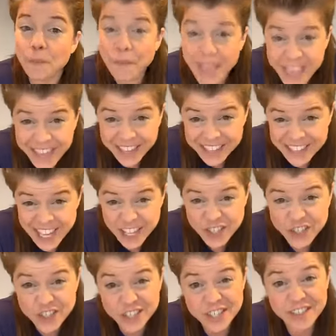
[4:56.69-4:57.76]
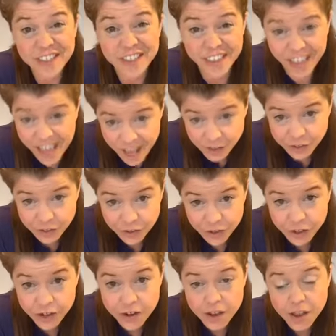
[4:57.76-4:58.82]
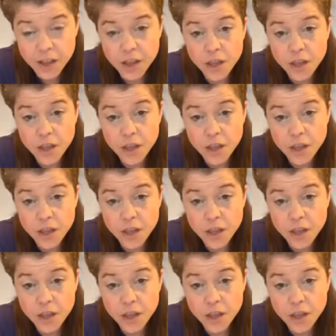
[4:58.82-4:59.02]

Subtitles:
paying attention to the calendar,